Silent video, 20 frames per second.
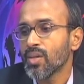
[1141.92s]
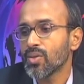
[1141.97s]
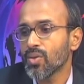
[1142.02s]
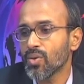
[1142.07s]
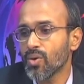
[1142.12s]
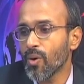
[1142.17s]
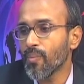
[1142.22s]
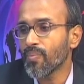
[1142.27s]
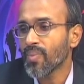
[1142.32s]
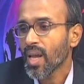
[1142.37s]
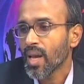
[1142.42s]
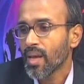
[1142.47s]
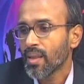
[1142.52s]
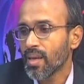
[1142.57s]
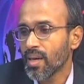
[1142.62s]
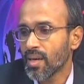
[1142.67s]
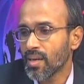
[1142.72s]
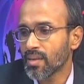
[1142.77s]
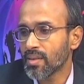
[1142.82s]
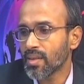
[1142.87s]
So,
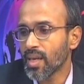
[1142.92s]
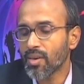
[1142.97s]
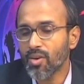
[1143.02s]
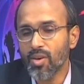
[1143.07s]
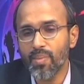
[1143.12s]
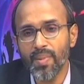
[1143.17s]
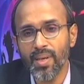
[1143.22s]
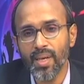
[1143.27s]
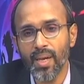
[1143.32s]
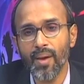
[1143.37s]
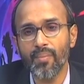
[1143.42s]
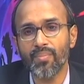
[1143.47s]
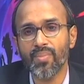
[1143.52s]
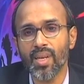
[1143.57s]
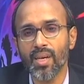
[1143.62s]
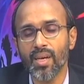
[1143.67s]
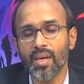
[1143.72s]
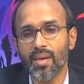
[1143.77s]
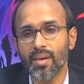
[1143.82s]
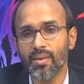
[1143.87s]
there will be
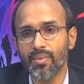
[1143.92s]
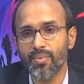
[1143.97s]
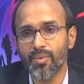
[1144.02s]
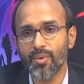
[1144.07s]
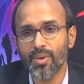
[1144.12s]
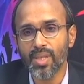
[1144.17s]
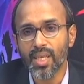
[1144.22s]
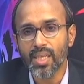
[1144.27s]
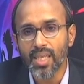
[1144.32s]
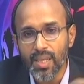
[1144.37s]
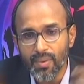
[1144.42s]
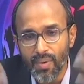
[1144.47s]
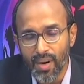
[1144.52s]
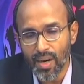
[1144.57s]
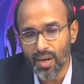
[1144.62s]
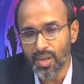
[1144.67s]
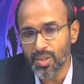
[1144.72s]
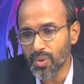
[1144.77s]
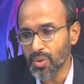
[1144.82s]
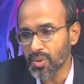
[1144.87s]
for the given
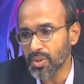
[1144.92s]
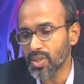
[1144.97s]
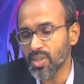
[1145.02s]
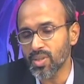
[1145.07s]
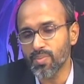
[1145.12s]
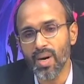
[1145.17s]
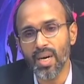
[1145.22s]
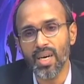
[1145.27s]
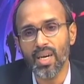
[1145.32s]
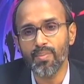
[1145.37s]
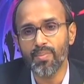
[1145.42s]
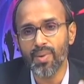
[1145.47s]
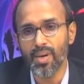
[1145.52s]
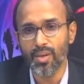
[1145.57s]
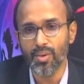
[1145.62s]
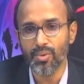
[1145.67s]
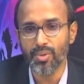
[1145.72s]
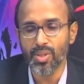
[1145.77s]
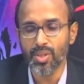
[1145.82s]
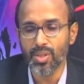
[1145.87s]
resources multiple
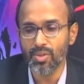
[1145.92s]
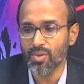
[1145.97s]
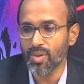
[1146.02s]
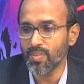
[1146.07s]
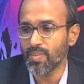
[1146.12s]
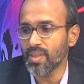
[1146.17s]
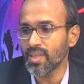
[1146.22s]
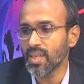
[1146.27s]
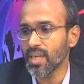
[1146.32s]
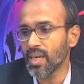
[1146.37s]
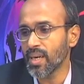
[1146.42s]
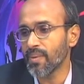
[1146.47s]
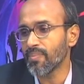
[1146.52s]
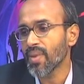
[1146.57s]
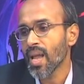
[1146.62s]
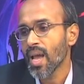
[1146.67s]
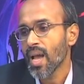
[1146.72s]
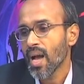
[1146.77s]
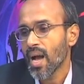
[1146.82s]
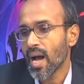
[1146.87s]
uses will be there,
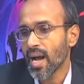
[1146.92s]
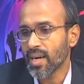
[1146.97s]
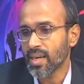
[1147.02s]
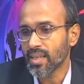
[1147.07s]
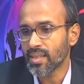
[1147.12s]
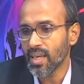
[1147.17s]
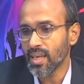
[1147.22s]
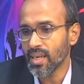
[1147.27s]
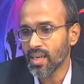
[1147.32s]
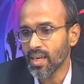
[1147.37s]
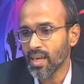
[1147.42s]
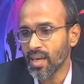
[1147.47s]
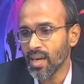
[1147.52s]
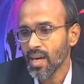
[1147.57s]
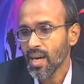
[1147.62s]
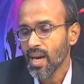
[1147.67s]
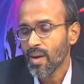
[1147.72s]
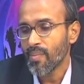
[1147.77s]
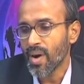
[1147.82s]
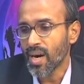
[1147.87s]
and then
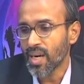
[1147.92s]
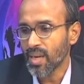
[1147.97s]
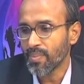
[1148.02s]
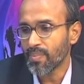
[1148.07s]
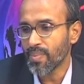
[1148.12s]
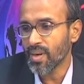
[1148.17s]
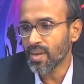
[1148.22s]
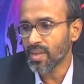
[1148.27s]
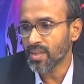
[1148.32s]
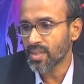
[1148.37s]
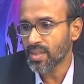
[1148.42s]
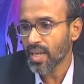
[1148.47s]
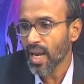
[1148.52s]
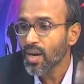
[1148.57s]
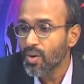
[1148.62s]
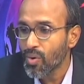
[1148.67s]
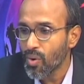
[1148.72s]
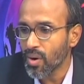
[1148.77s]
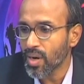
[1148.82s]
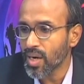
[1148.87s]
multiple
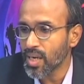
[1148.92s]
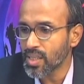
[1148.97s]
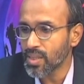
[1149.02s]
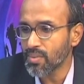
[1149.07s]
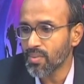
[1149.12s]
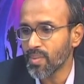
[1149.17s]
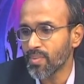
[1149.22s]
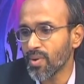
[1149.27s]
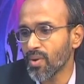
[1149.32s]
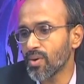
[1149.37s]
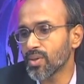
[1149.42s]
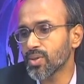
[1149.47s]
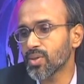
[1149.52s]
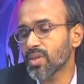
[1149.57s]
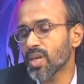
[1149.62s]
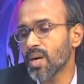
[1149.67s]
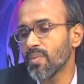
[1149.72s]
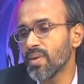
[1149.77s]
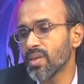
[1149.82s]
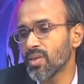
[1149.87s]
stakeholders will be also
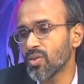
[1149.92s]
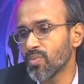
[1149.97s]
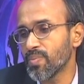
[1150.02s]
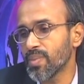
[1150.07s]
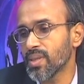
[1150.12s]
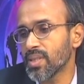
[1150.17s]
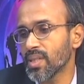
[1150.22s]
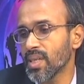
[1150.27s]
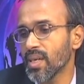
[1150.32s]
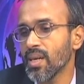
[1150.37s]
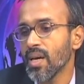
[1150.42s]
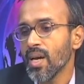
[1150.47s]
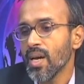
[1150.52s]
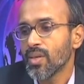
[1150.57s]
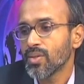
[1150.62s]
coming to picture.